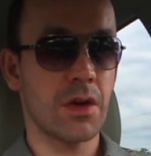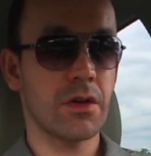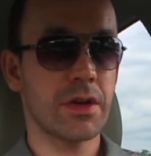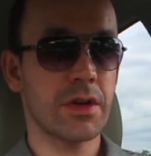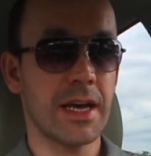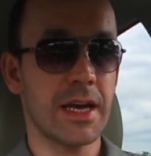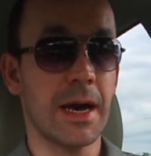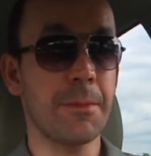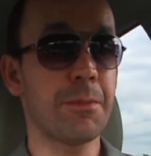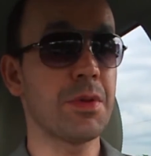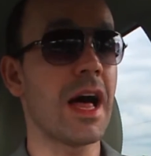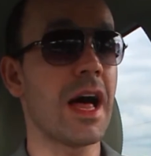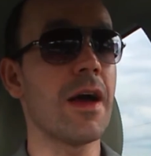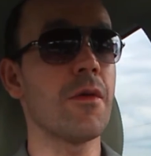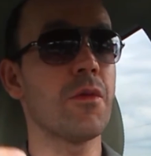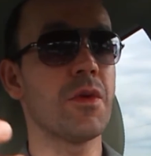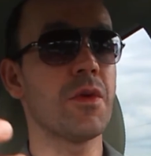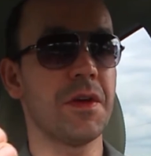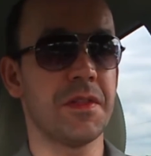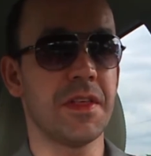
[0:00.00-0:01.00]
Okay,
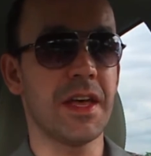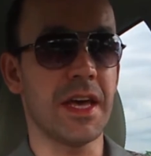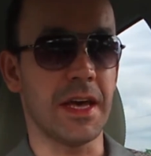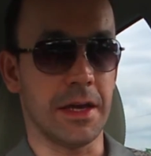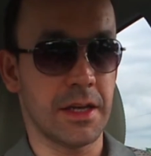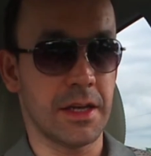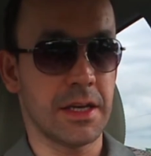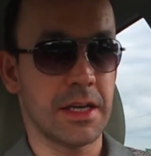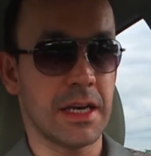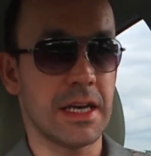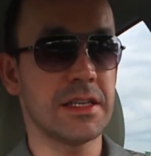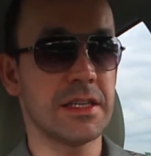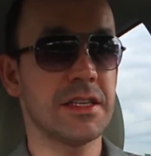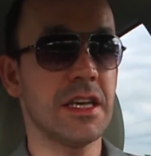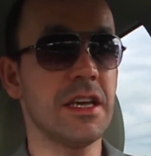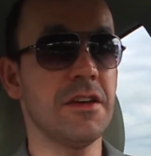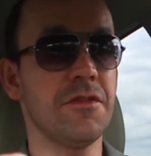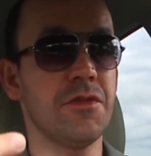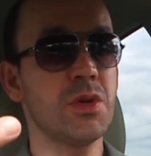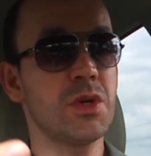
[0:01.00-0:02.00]
apply within and
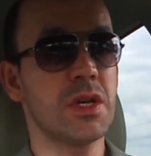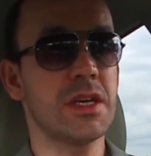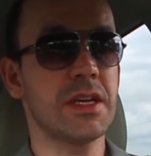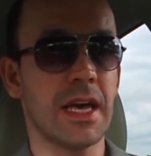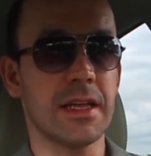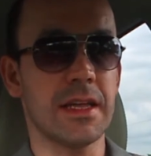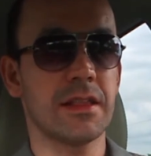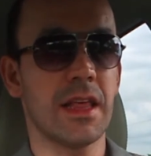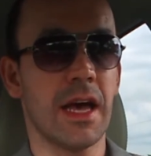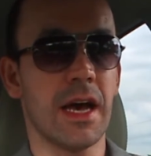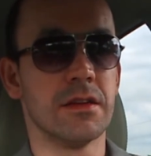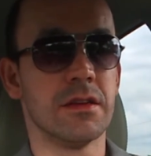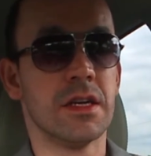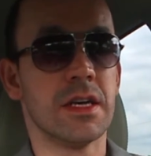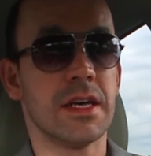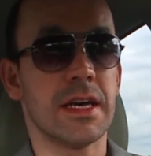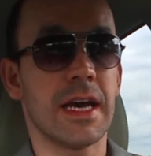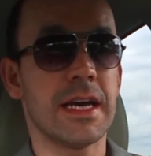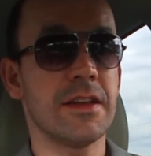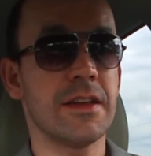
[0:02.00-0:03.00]
see if you can get that.
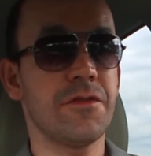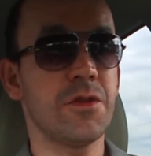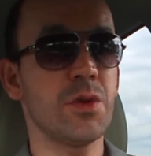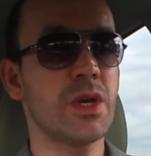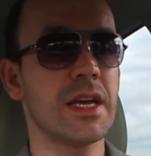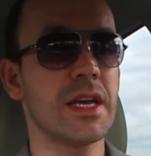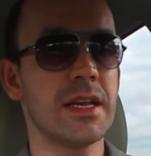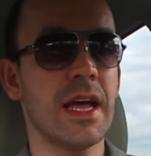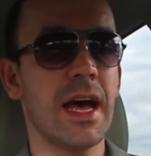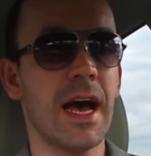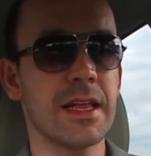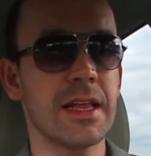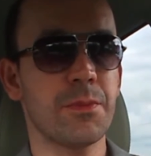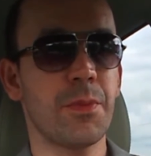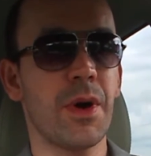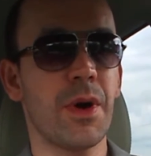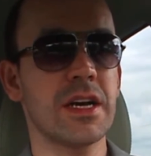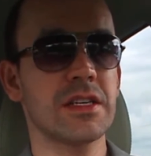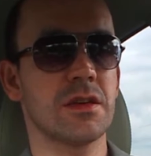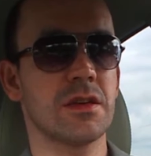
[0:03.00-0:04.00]
And if you
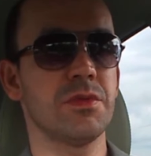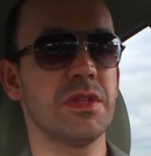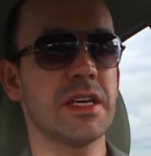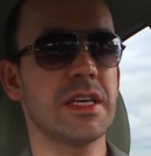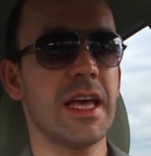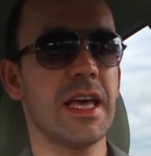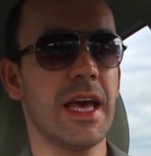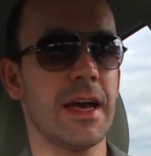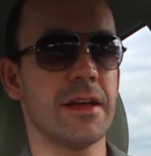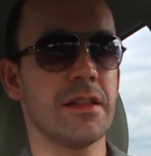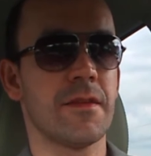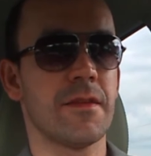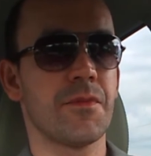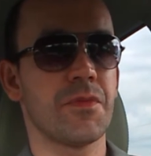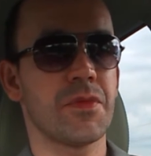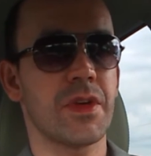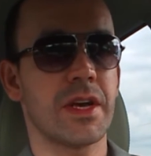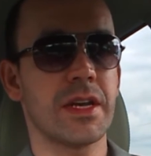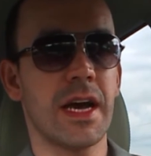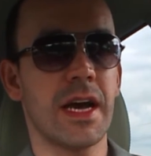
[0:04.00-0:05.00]
cannot possibly get
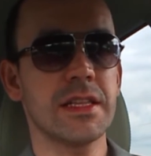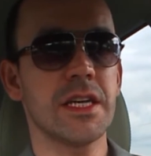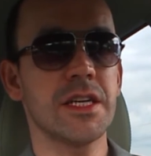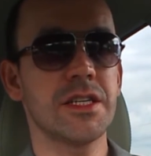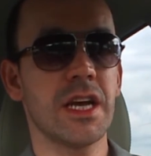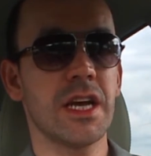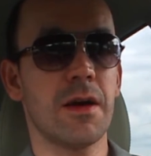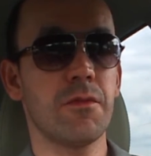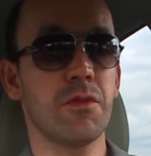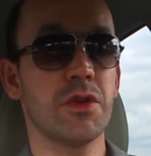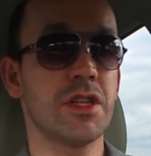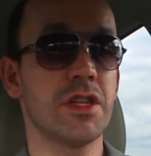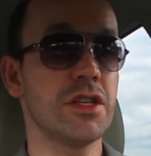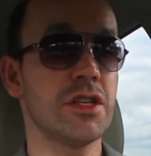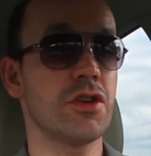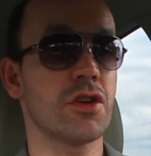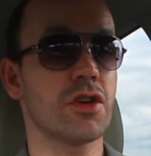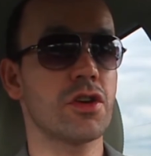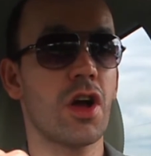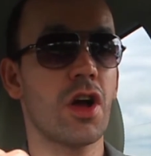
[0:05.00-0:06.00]
an IT job
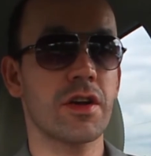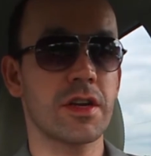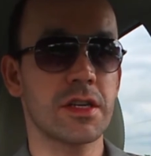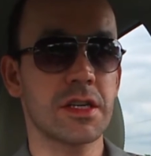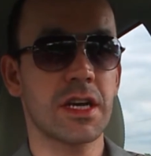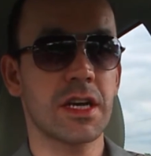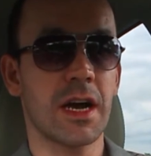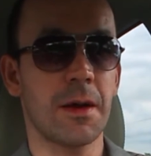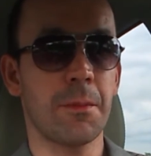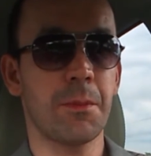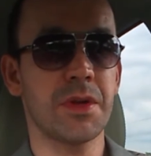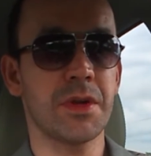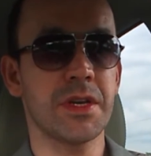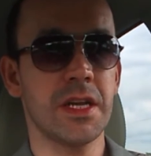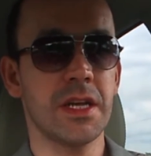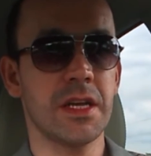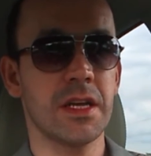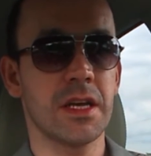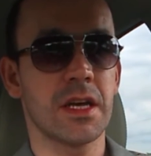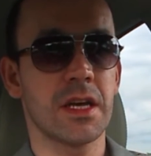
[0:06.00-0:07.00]
within your current
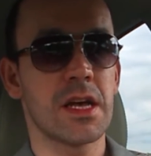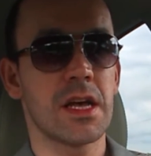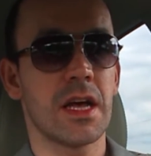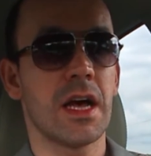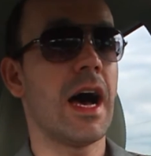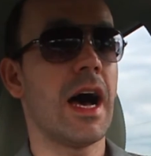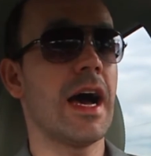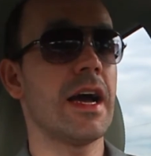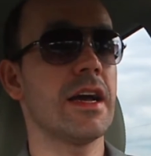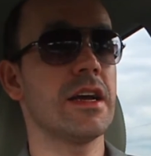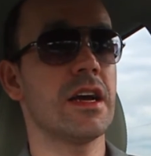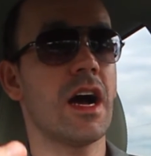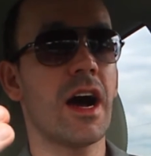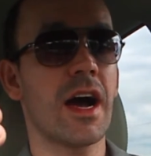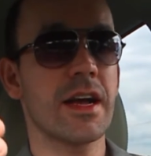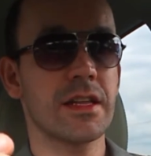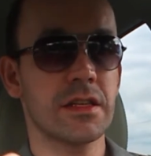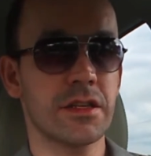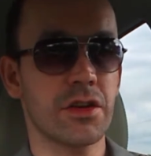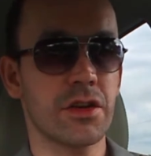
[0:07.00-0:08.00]
company, I
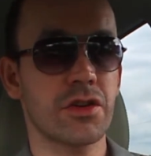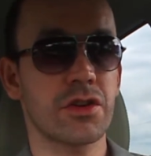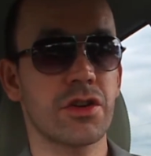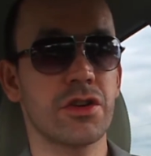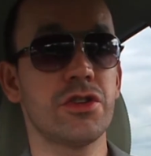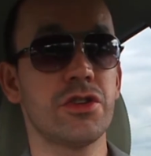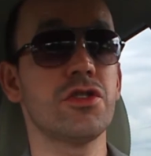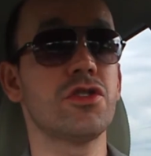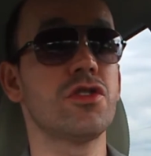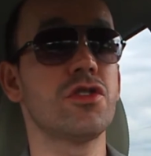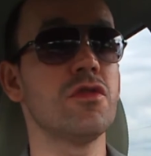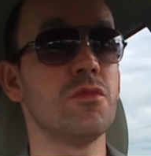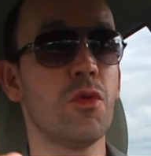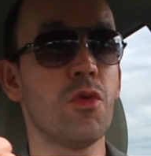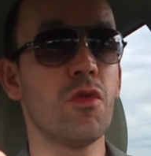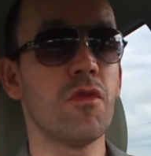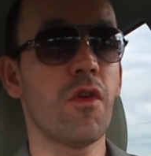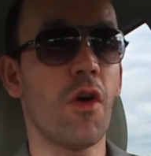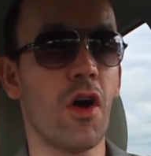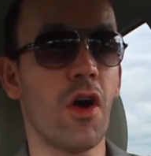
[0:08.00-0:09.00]
highly encourage you to
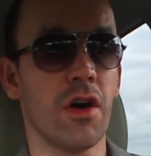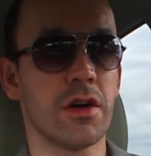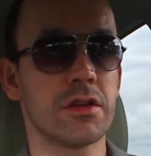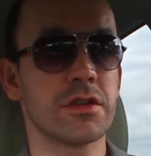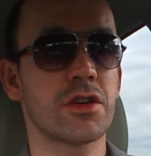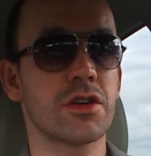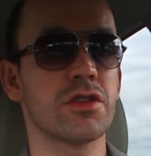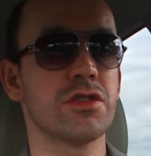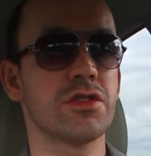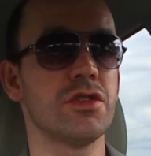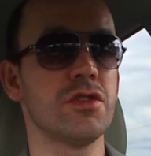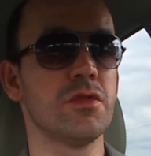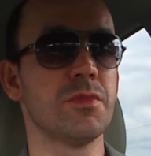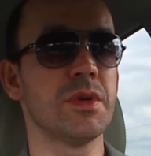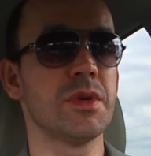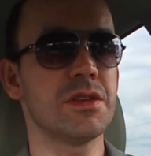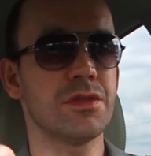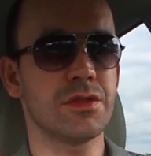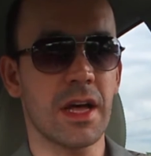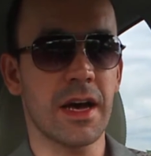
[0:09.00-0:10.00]
move on, because you'll
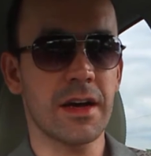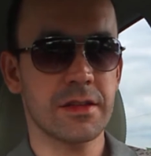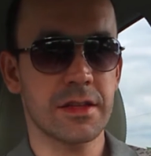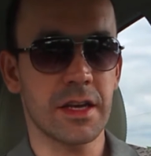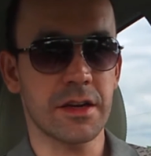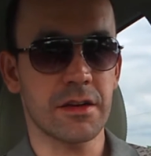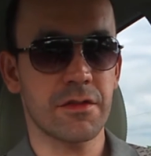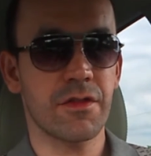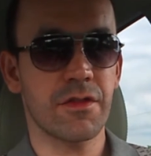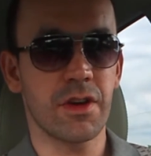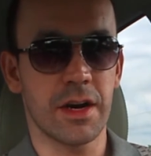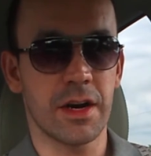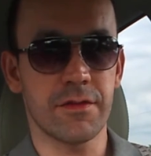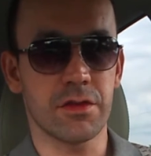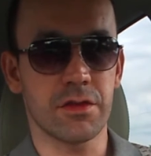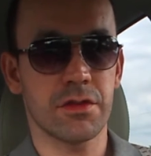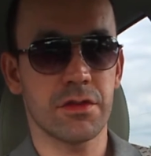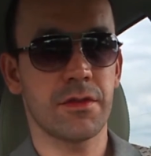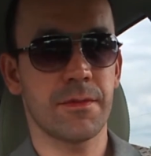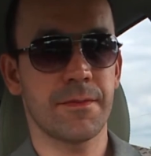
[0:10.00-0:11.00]
be stuck there
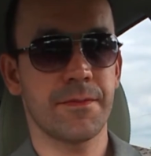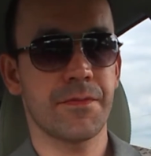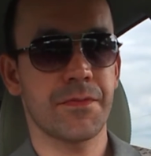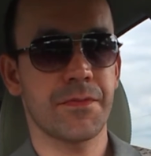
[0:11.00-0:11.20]
forever.